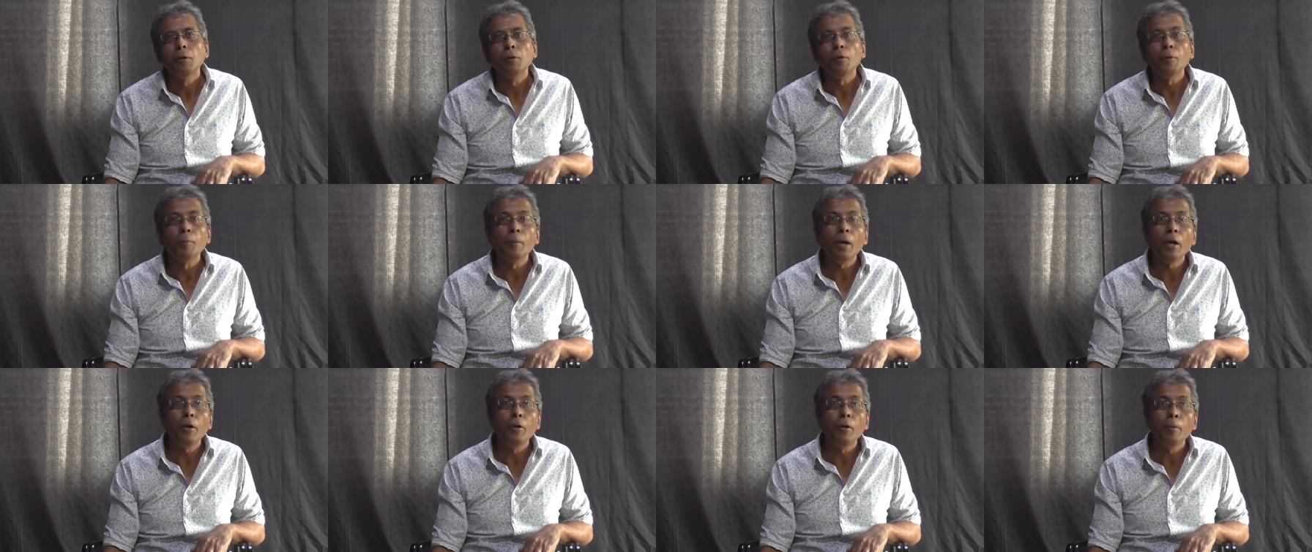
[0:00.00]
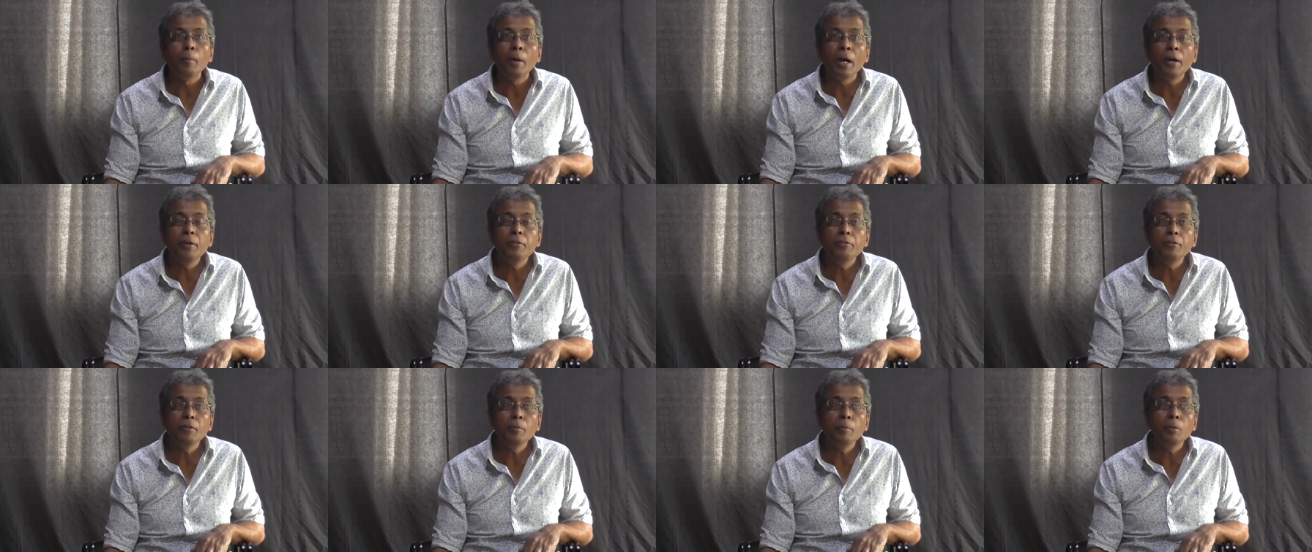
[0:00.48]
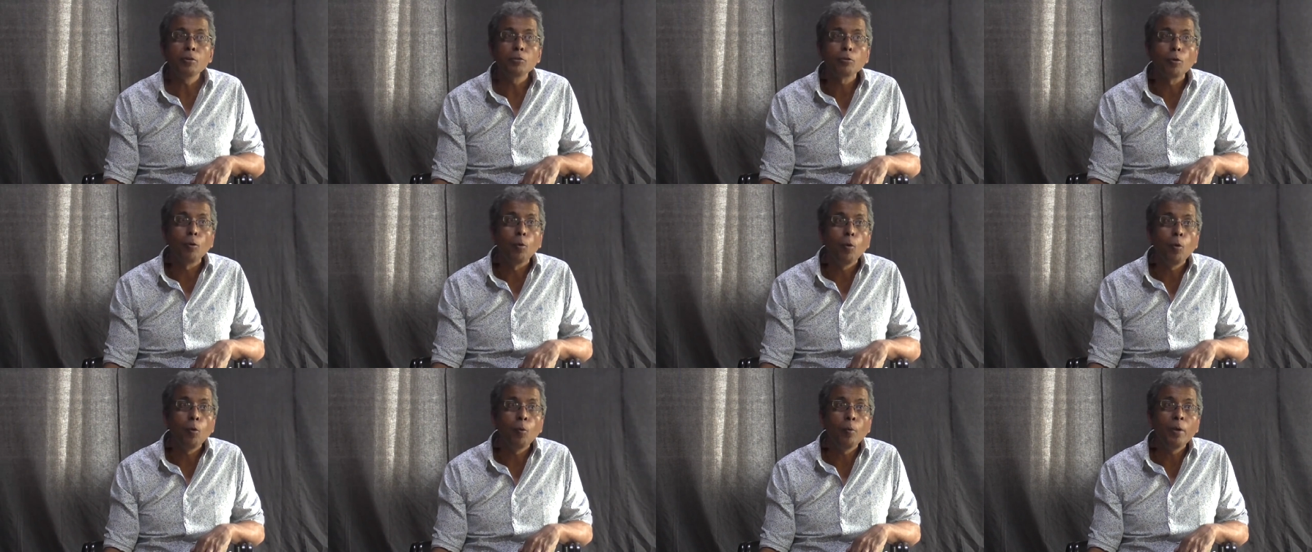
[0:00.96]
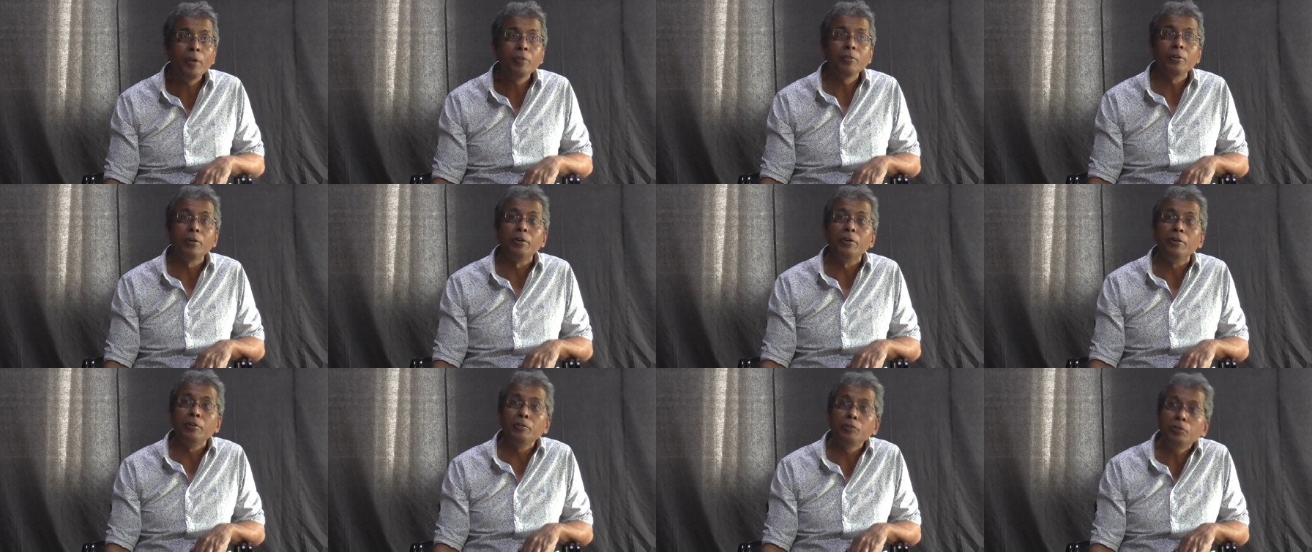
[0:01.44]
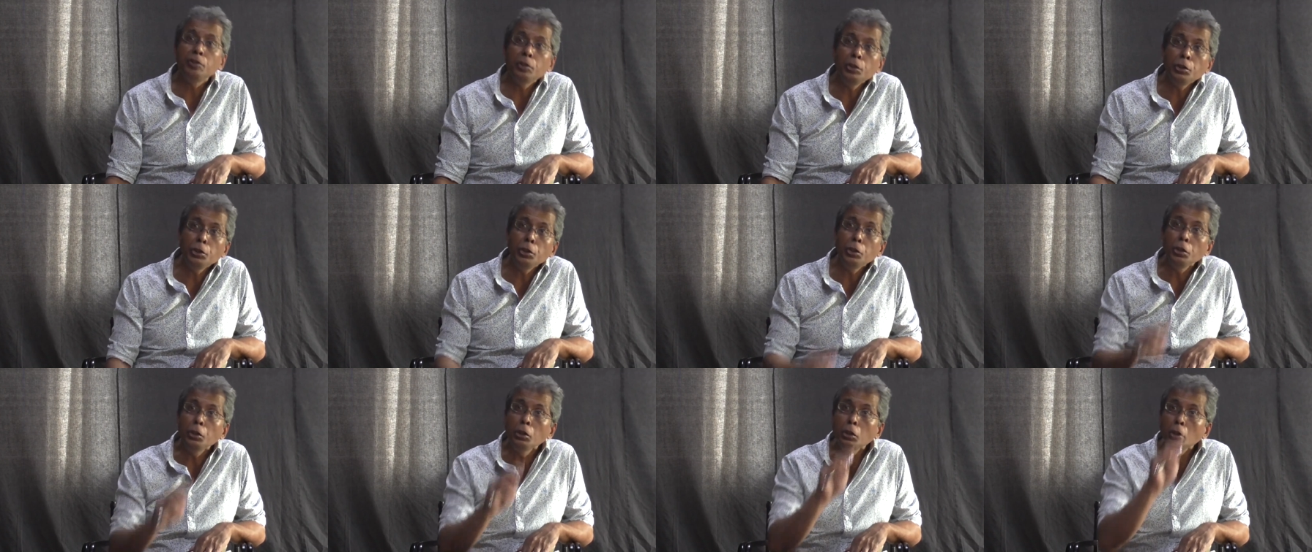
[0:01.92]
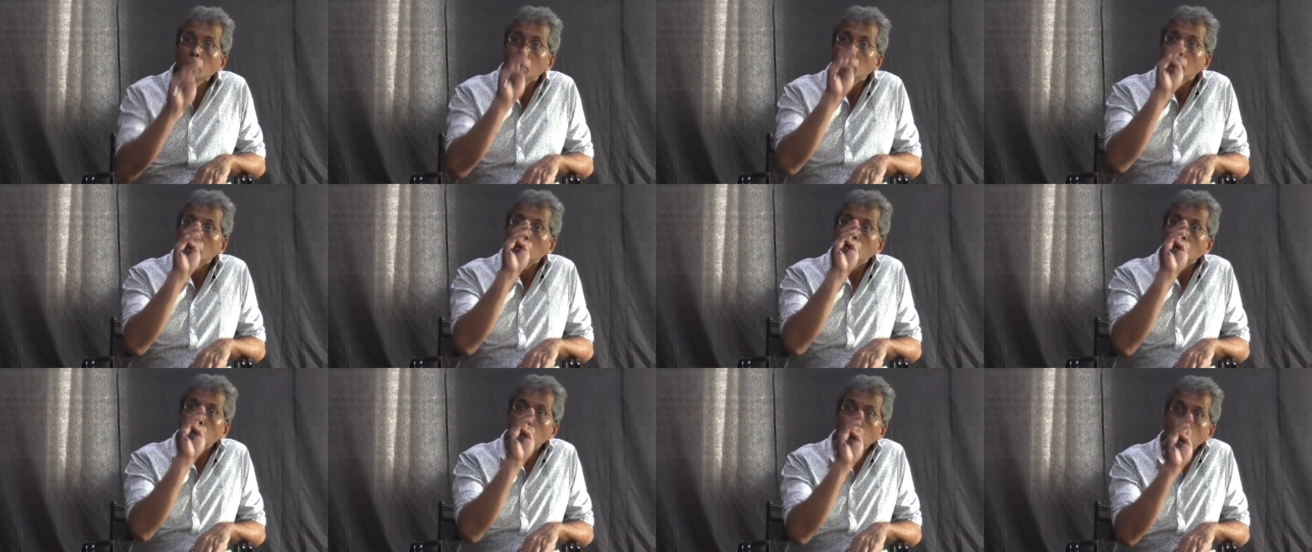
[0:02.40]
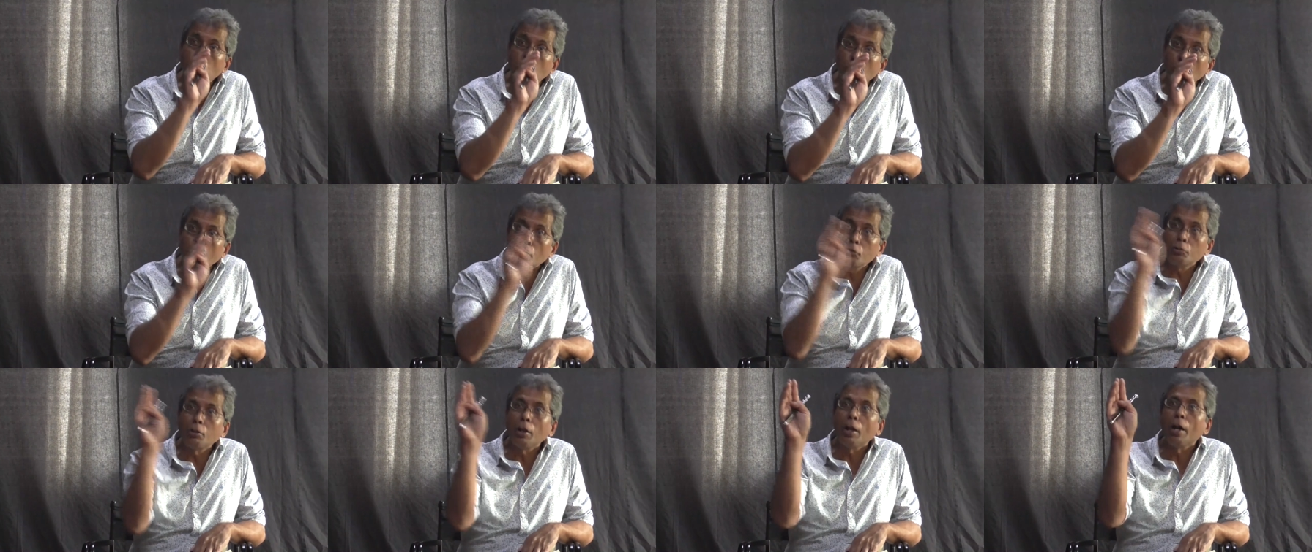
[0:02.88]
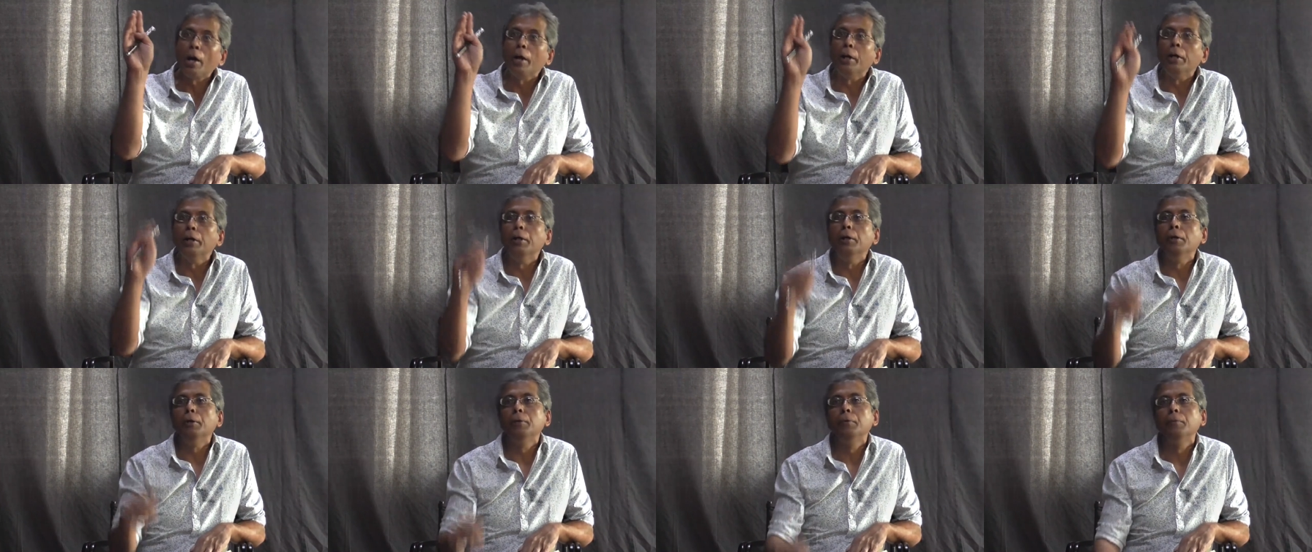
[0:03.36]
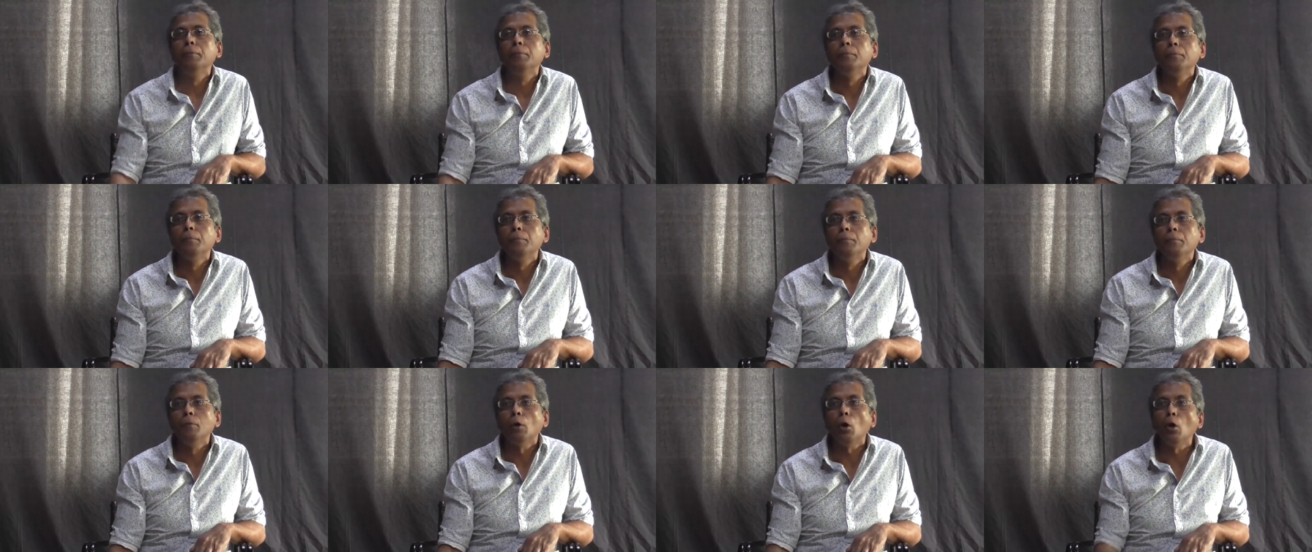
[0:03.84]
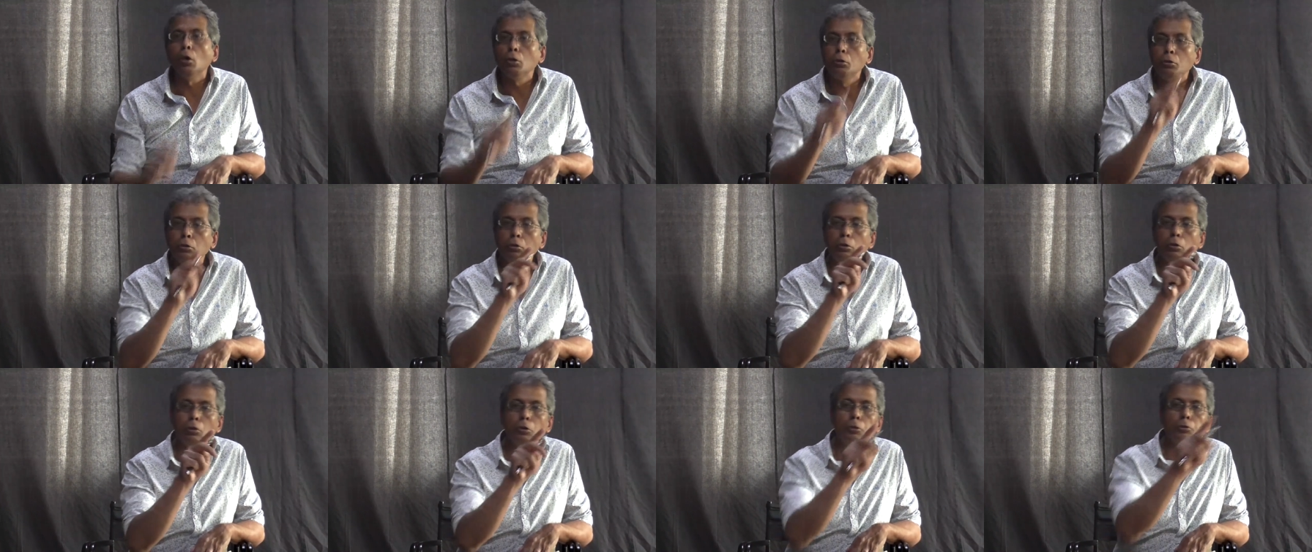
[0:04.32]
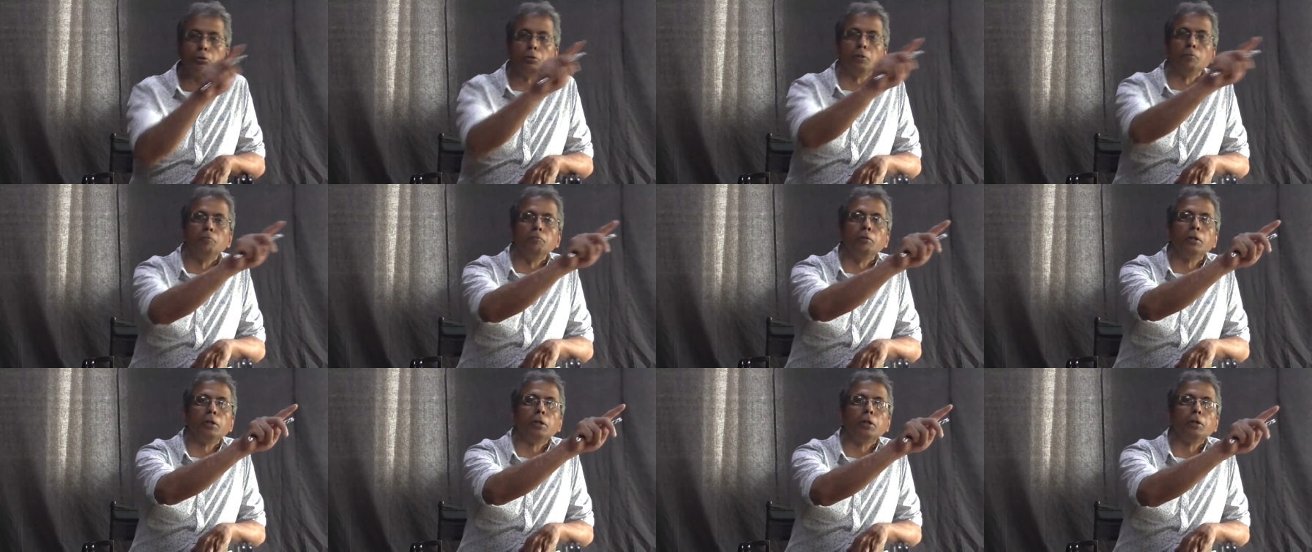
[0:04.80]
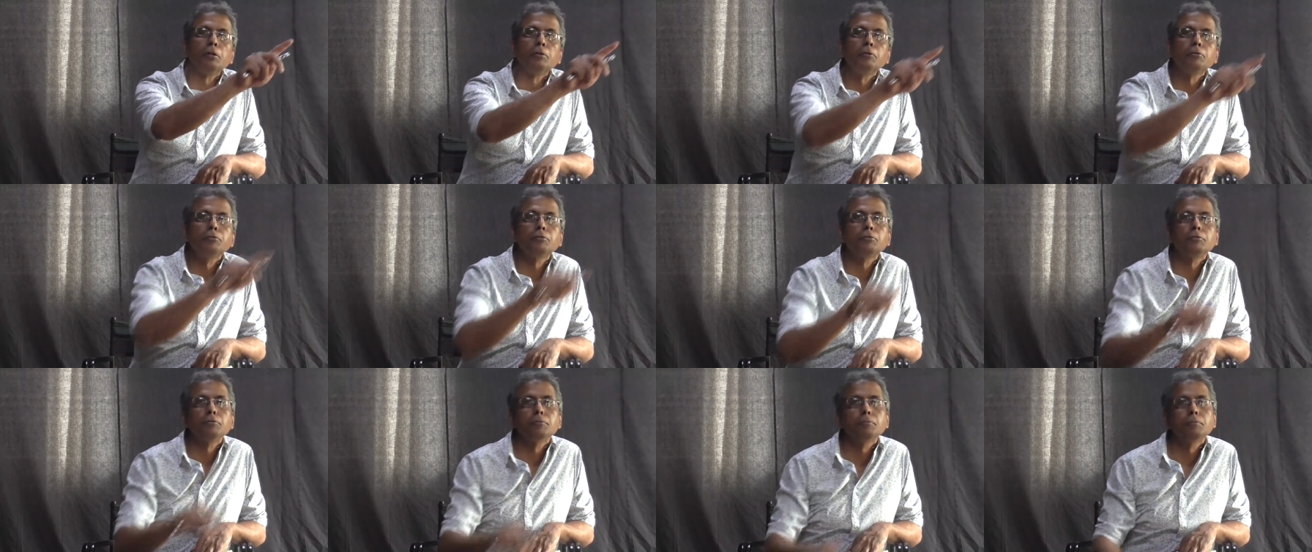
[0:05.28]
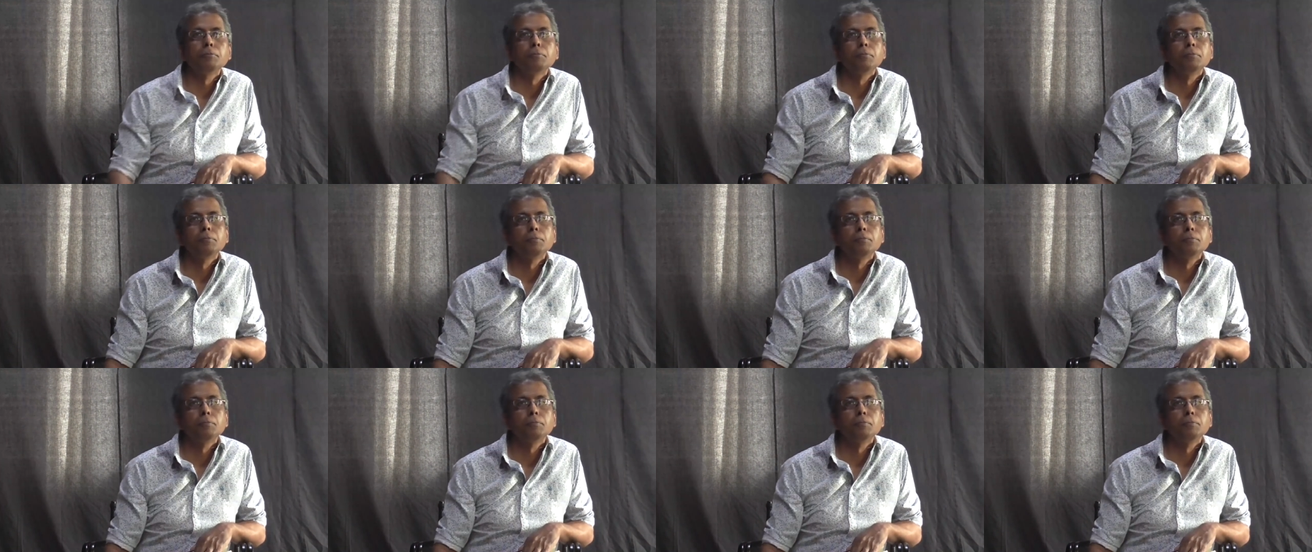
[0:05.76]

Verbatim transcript: Roma nomadism is always a decision to cross a line or to go somewhere else.